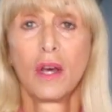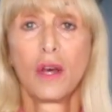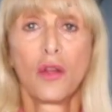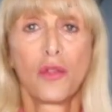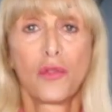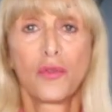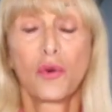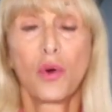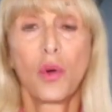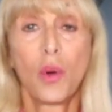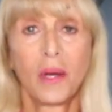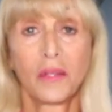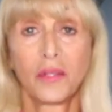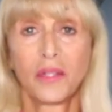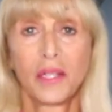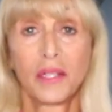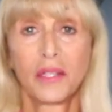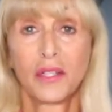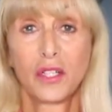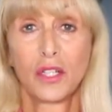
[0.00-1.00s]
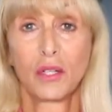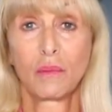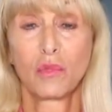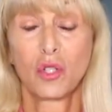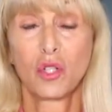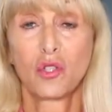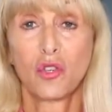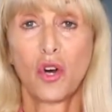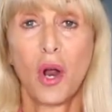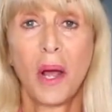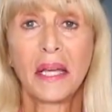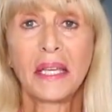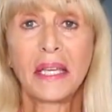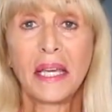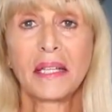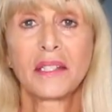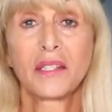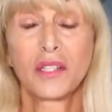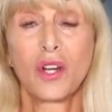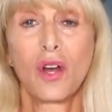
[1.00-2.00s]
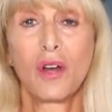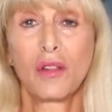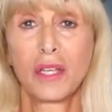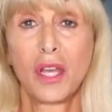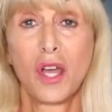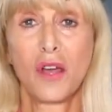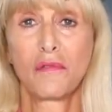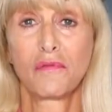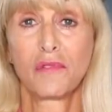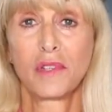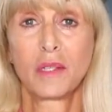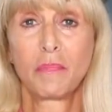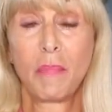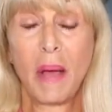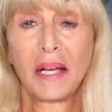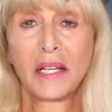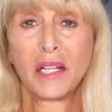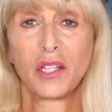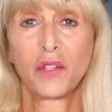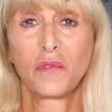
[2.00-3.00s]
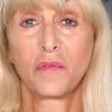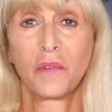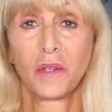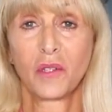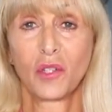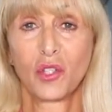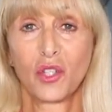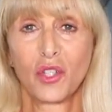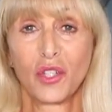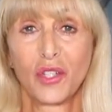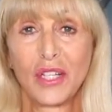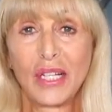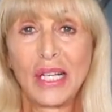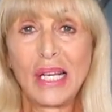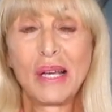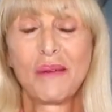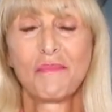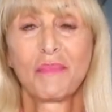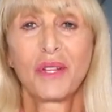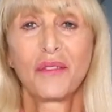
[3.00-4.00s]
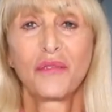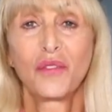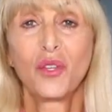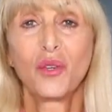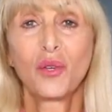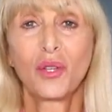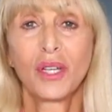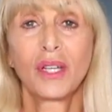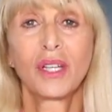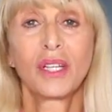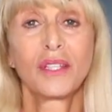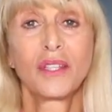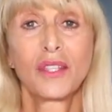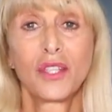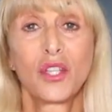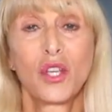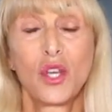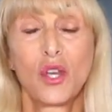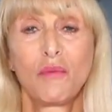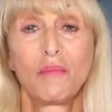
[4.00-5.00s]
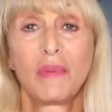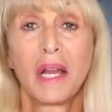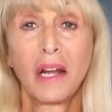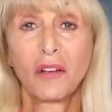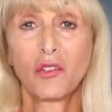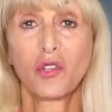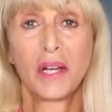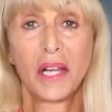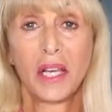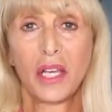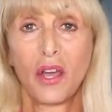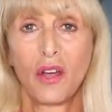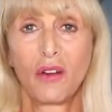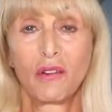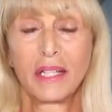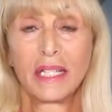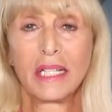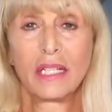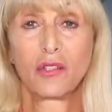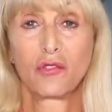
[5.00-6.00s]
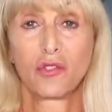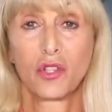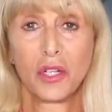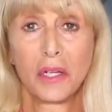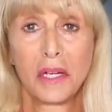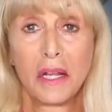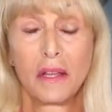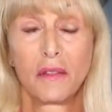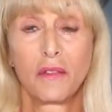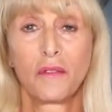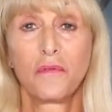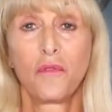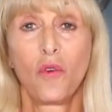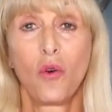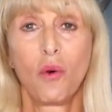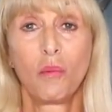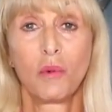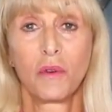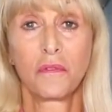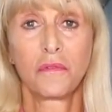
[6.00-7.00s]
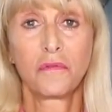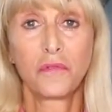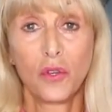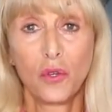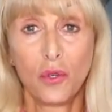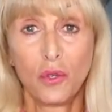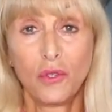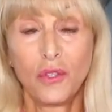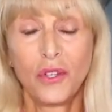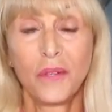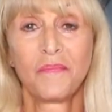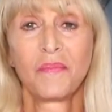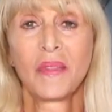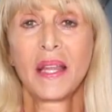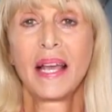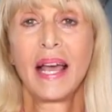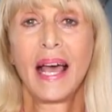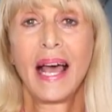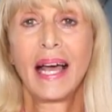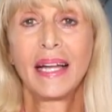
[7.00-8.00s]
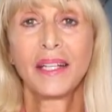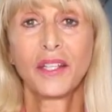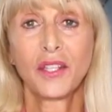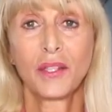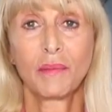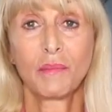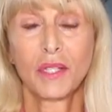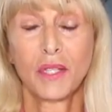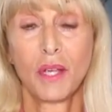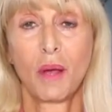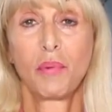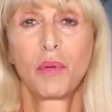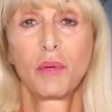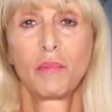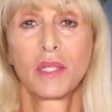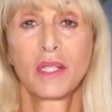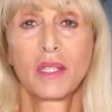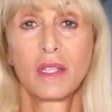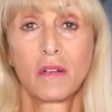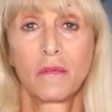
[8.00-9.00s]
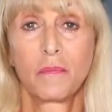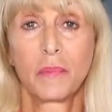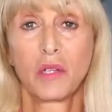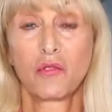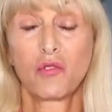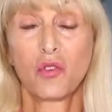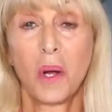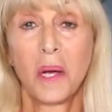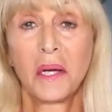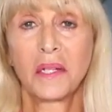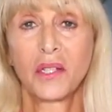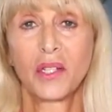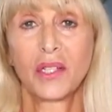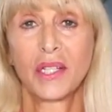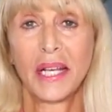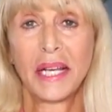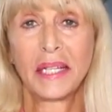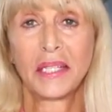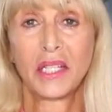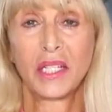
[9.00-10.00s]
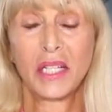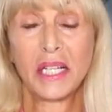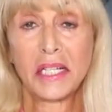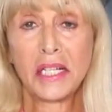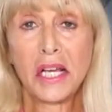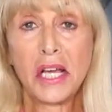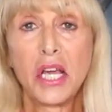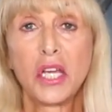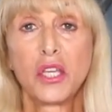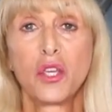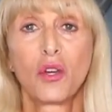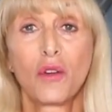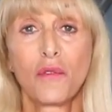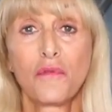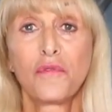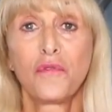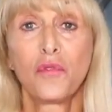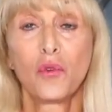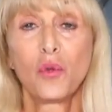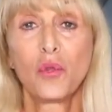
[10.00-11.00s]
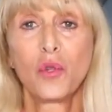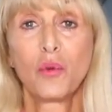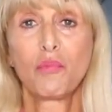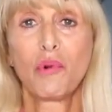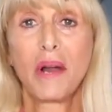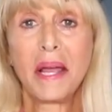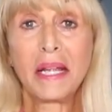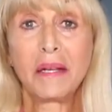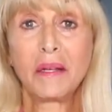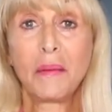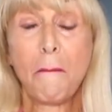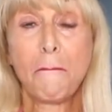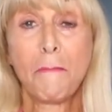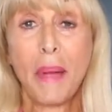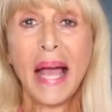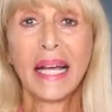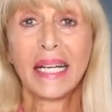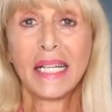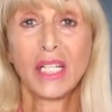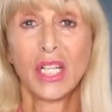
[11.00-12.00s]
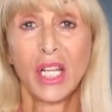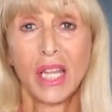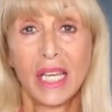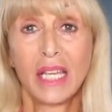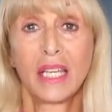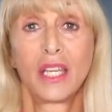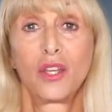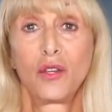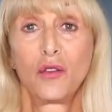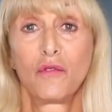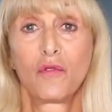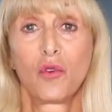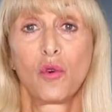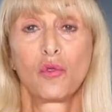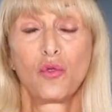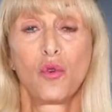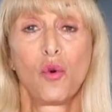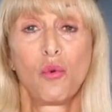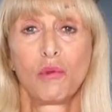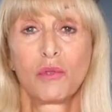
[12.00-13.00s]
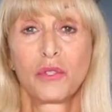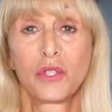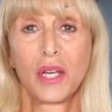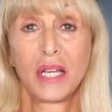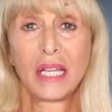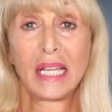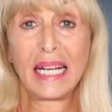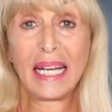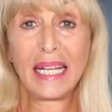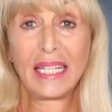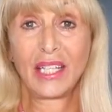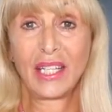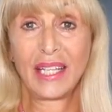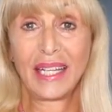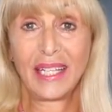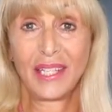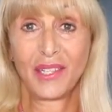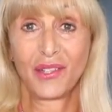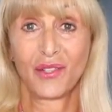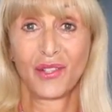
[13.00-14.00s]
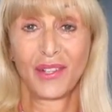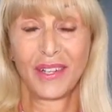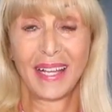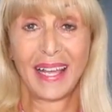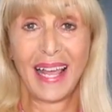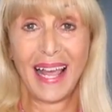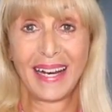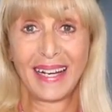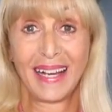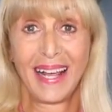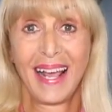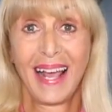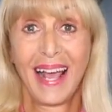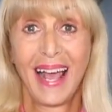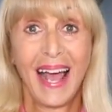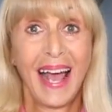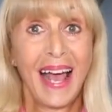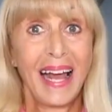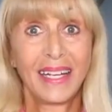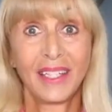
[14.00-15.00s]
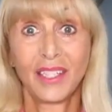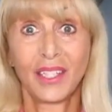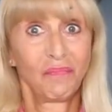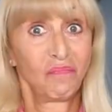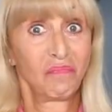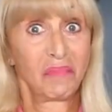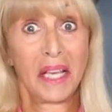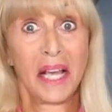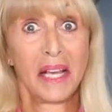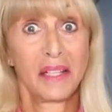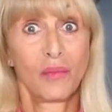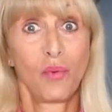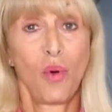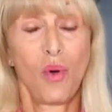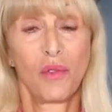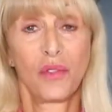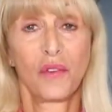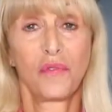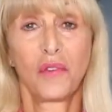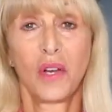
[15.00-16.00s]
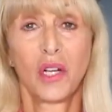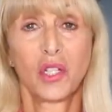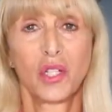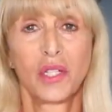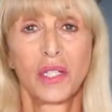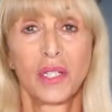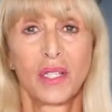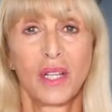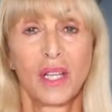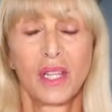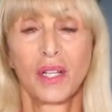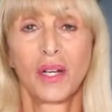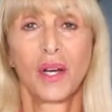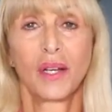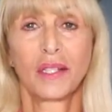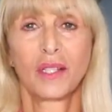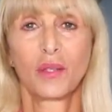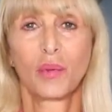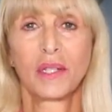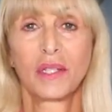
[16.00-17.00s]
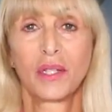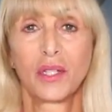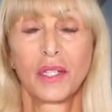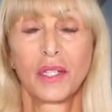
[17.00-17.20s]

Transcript: through our system to try and kickstart the ovaries back into function. But if you can consume naturally occurring estrogen in the form of food and some supplements that have been tried and tested, you can fool the brain back into thinking you've got normal circulating estrogen again. And guess what? The flushes and the night sweats